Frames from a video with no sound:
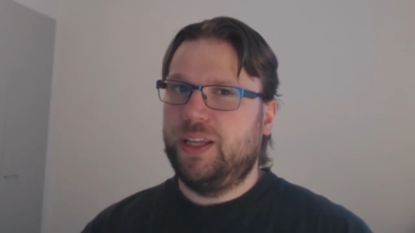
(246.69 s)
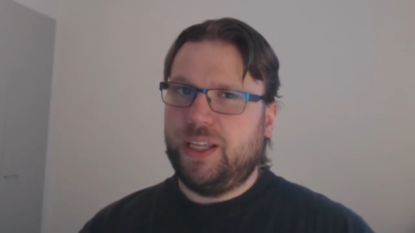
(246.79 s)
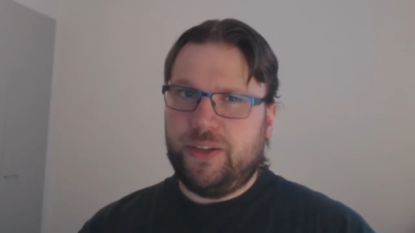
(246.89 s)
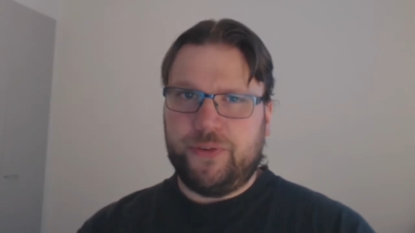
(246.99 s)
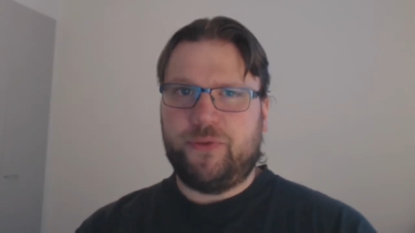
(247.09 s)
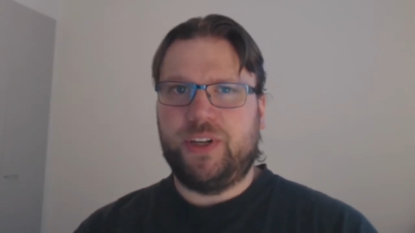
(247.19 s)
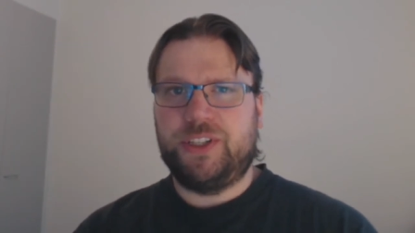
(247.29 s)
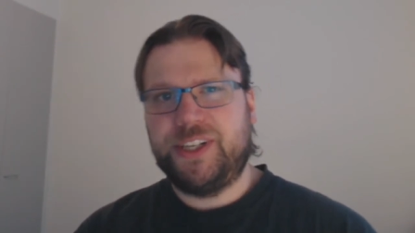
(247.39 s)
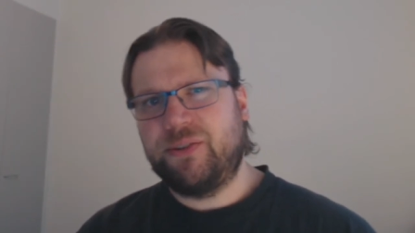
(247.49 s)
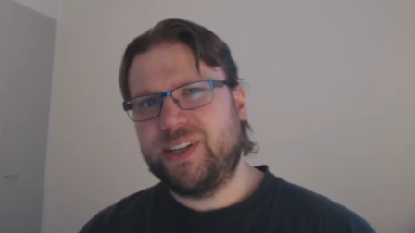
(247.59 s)
If you find
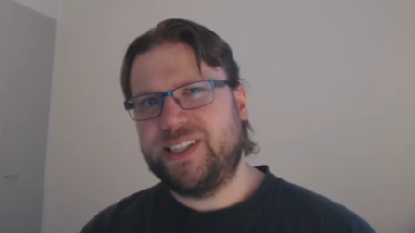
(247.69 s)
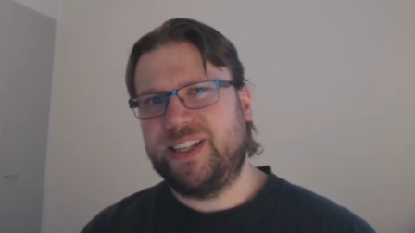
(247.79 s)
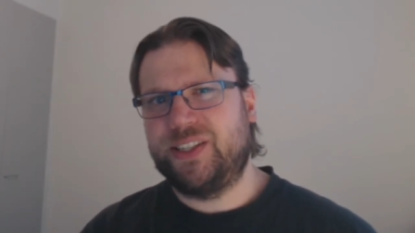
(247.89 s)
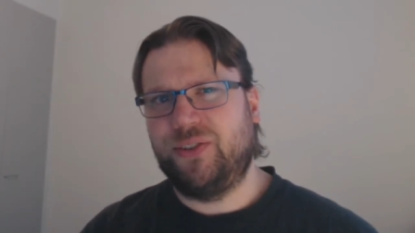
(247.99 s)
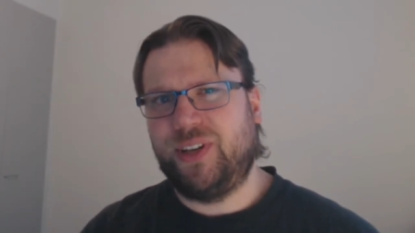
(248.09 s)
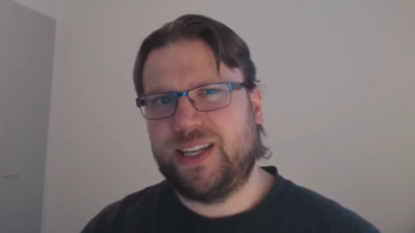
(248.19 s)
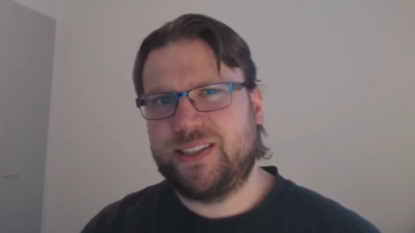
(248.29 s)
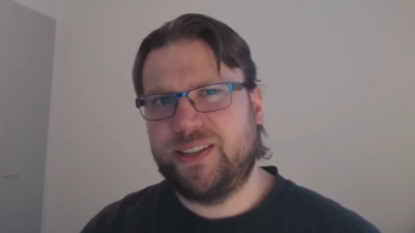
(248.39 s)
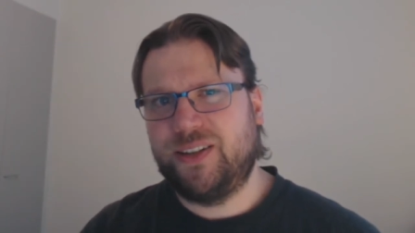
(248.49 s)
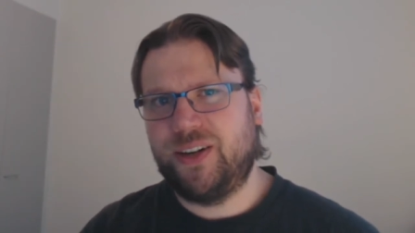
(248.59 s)
Sherazin as your
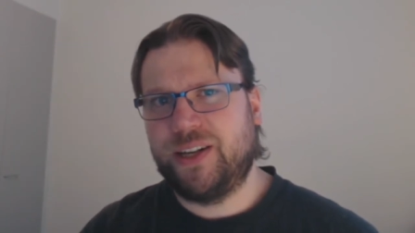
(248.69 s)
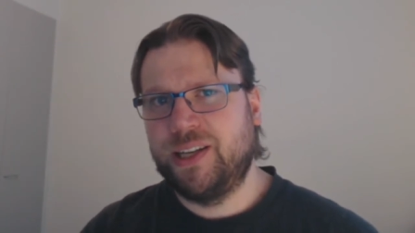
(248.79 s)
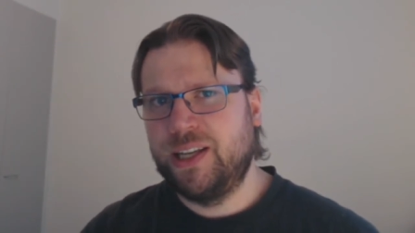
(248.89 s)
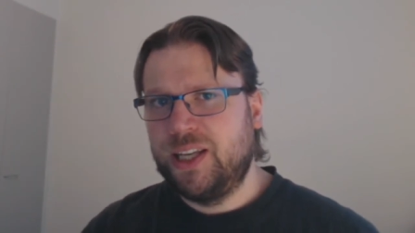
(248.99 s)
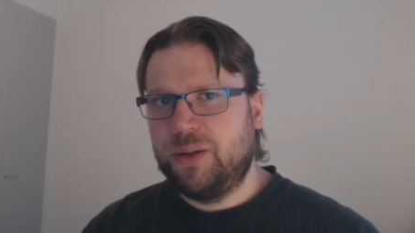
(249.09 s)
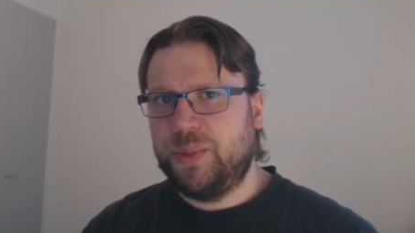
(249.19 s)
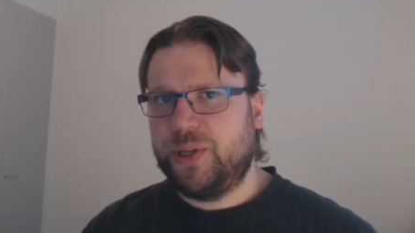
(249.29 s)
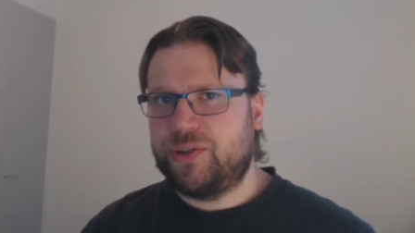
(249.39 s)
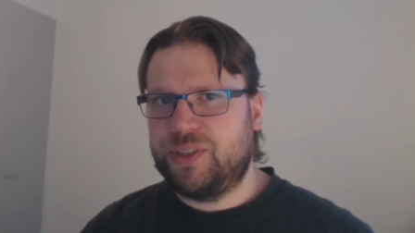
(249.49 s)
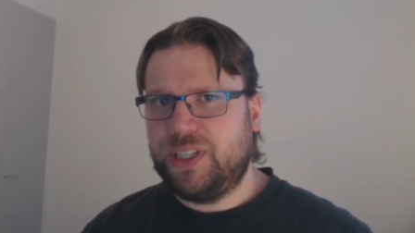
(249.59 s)
last card,
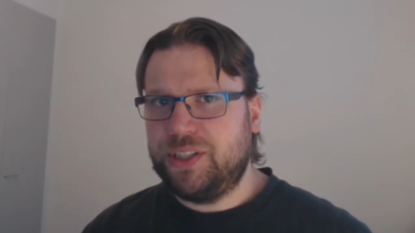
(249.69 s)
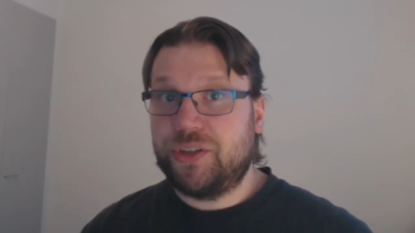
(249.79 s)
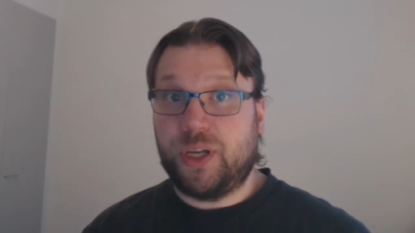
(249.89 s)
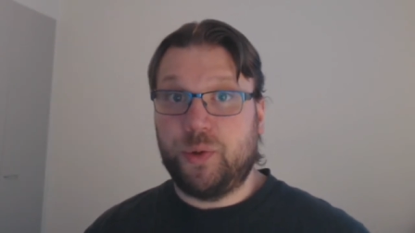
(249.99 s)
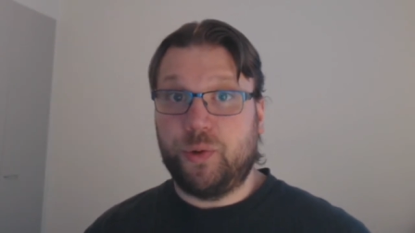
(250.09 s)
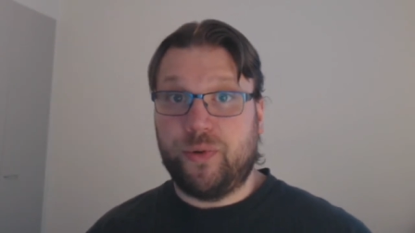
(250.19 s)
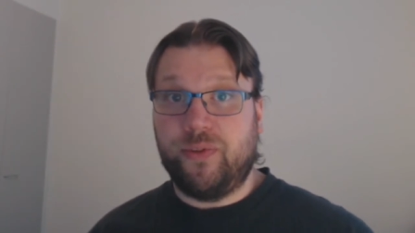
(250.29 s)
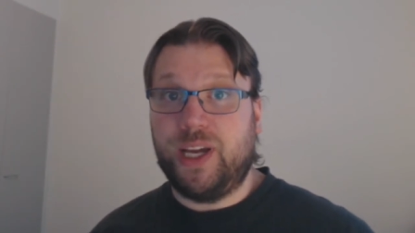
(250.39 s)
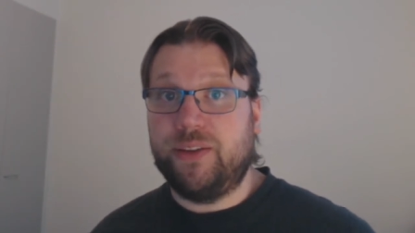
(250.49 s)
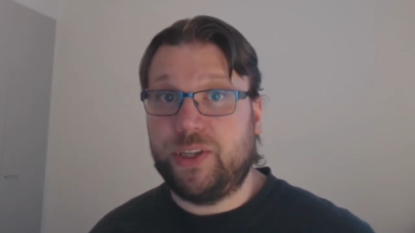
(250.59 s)
because each time you
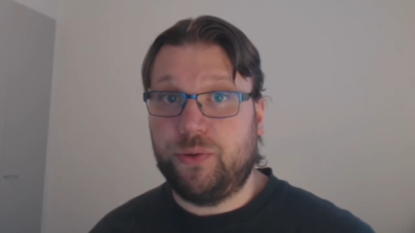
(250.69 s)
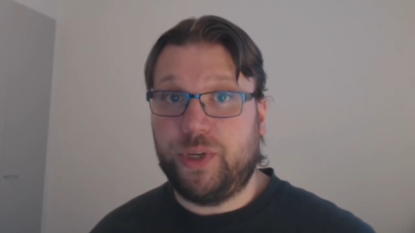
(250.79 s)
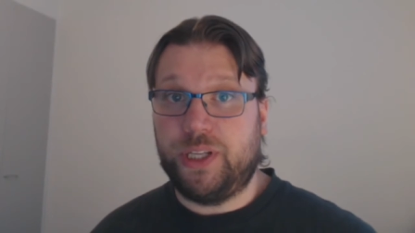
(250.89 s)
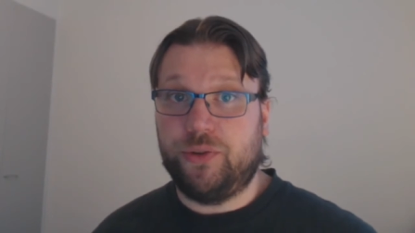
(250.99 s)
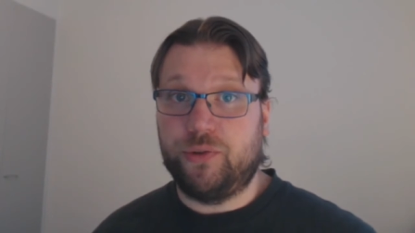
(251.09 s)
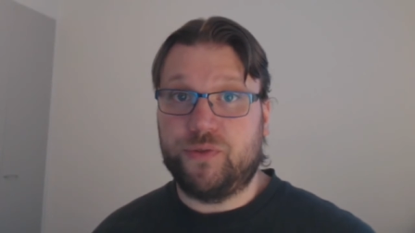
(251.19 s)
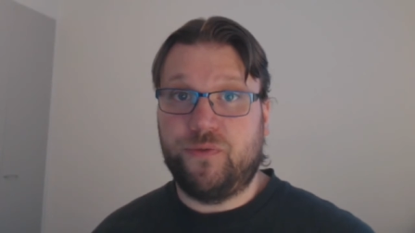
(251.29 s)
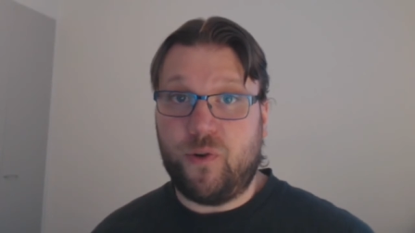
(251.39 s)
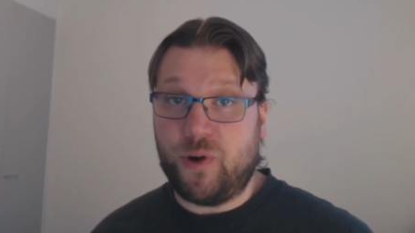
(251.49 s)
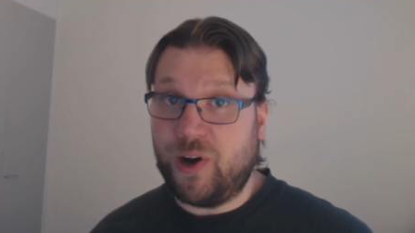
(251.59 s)
revive it you need to use
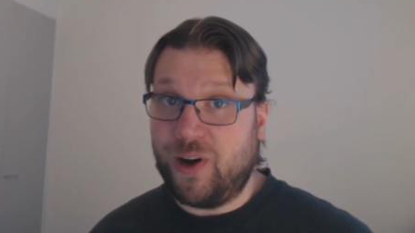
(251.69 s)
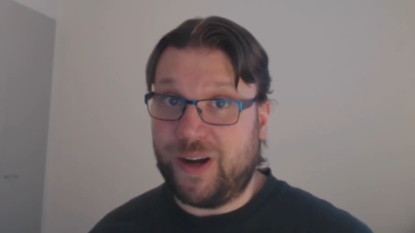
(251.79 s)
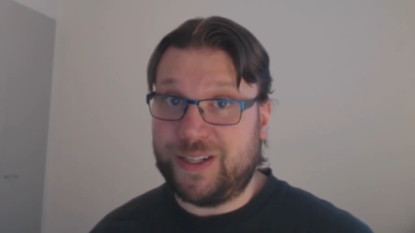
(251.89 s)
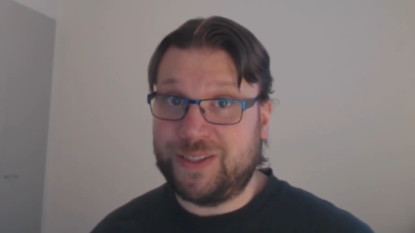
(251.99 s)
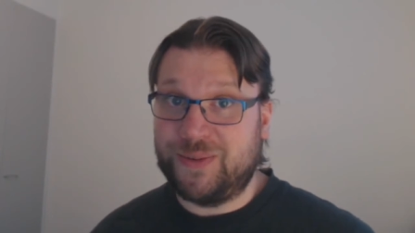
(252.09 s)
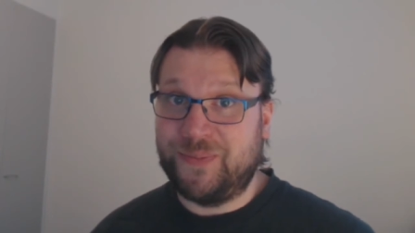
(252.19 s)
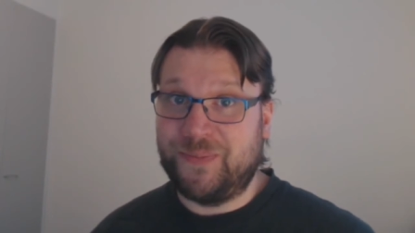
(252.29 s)
four cards,